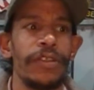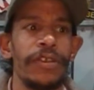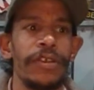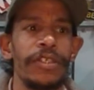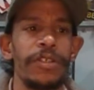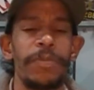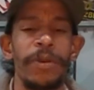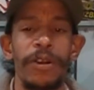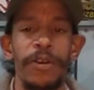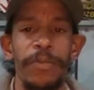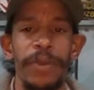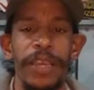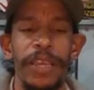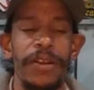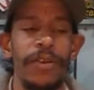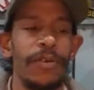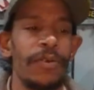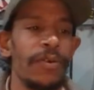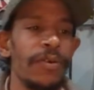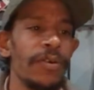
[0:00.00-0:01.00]
spinner bait
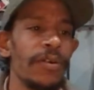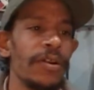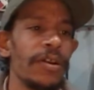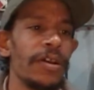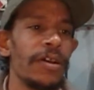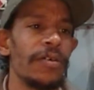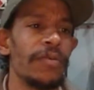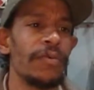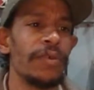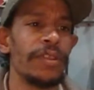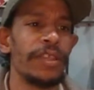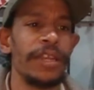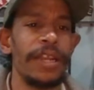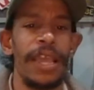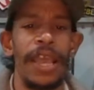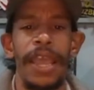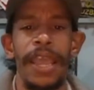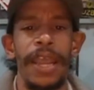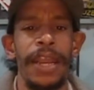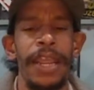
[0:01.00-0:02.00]
or
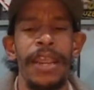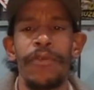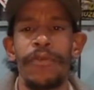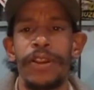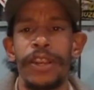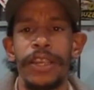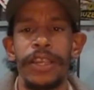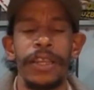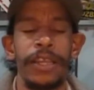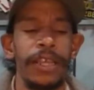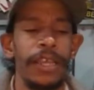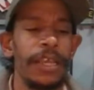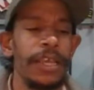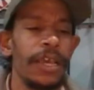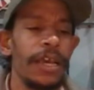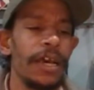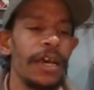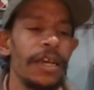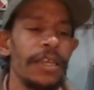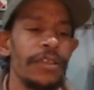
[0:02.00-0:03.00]
with an A-rig.
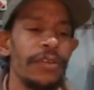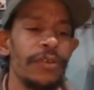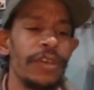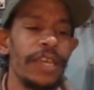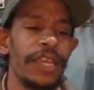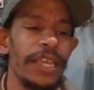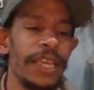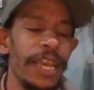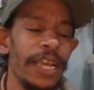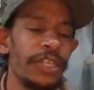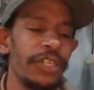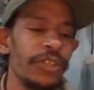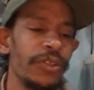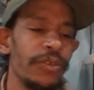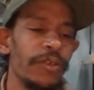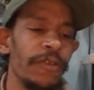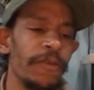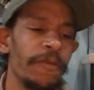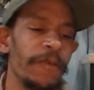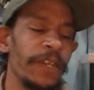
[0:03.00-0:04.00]
You can catch
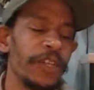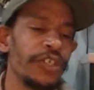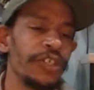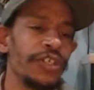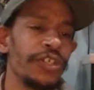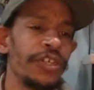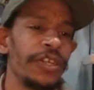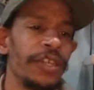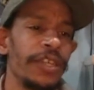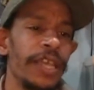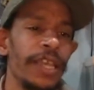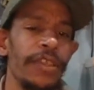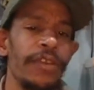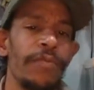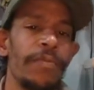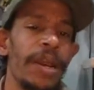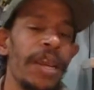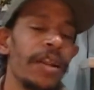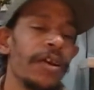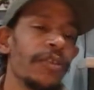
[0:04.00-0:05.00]
those fish that you
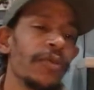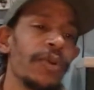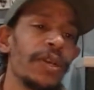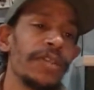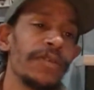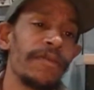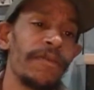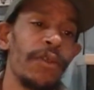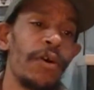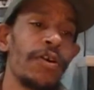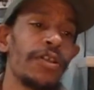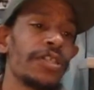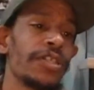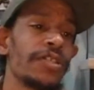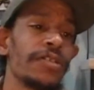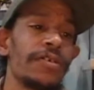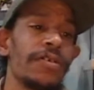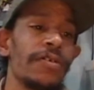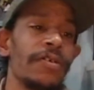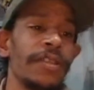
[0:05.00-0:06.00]
might otherwise have
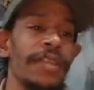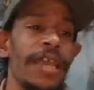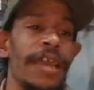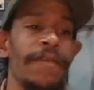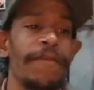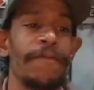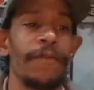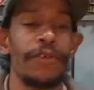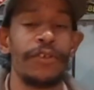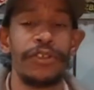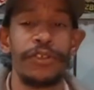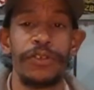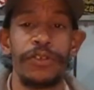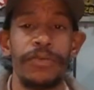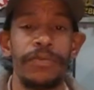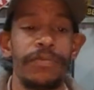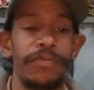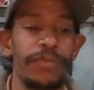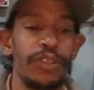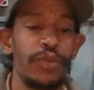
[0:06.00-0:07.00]
lost on that first
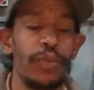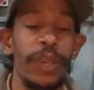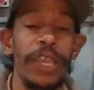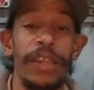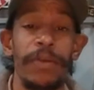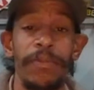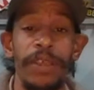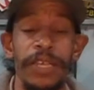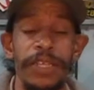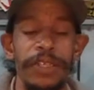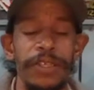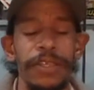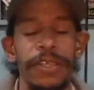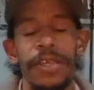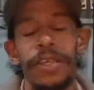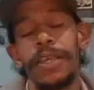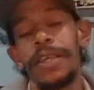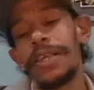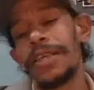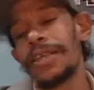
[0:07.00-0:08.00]
swing and miss.
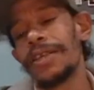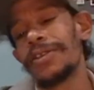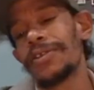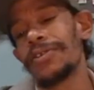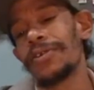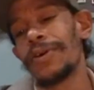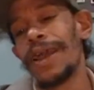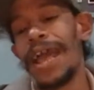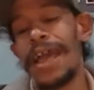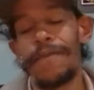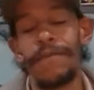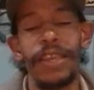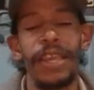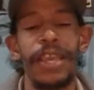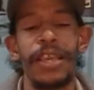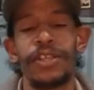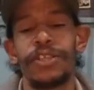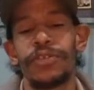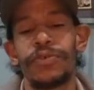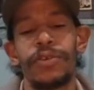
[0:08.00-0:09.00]
So having
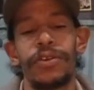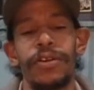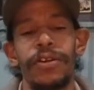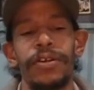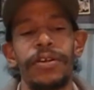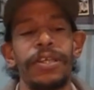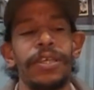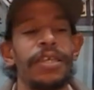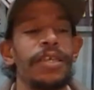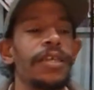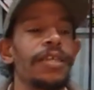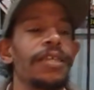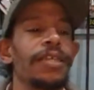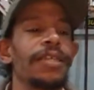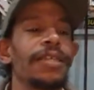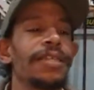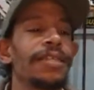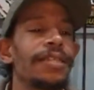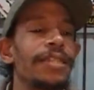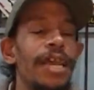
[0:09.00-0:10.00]
extra
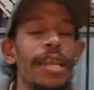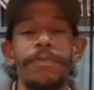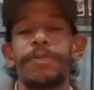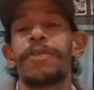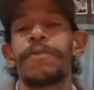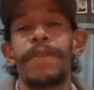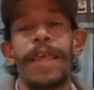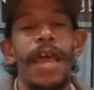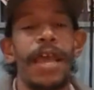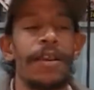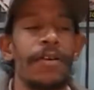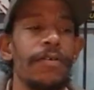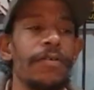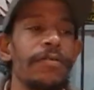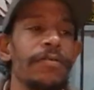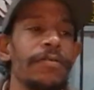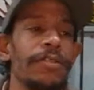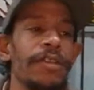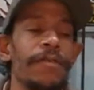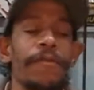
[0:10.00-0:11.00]
types of tackle,
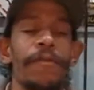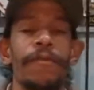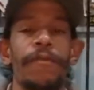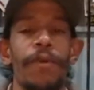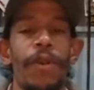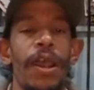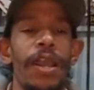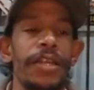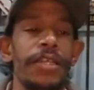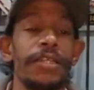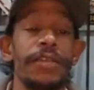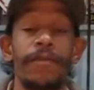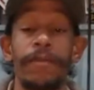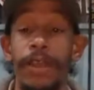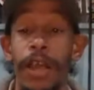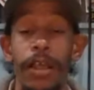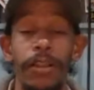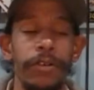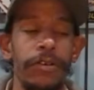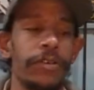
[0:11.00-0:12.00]
different varieties of
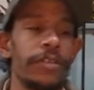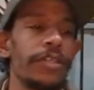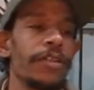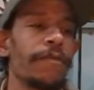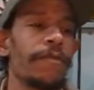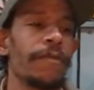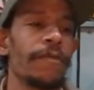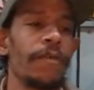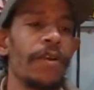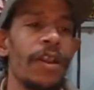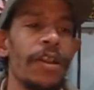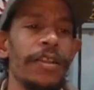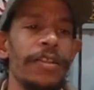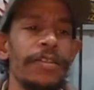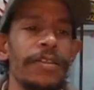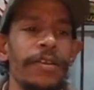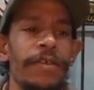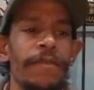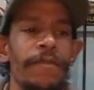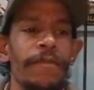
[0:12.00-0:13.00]
colors, different
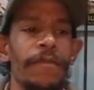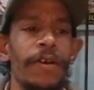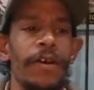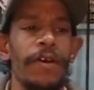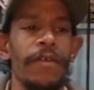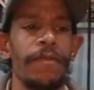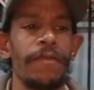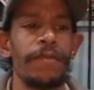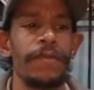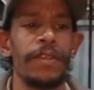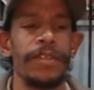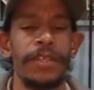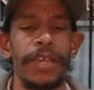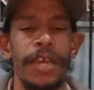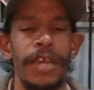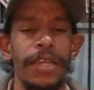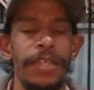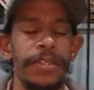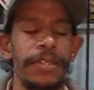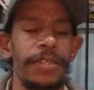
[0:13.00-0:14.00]
varieties of
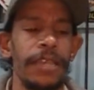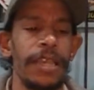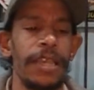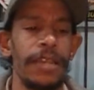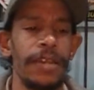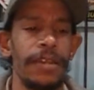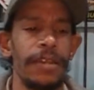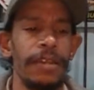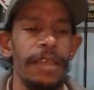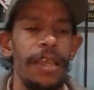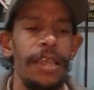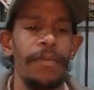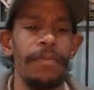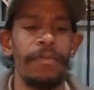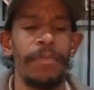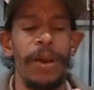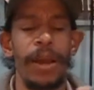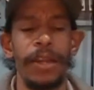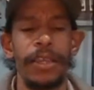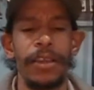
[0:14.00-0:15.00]
designs and
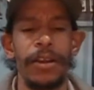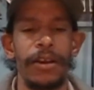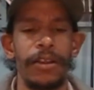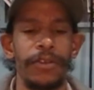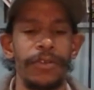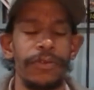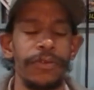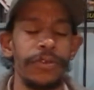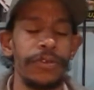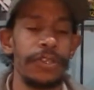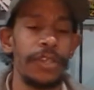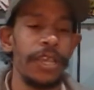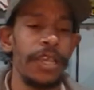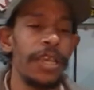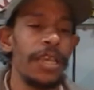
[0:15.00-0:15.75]
body contours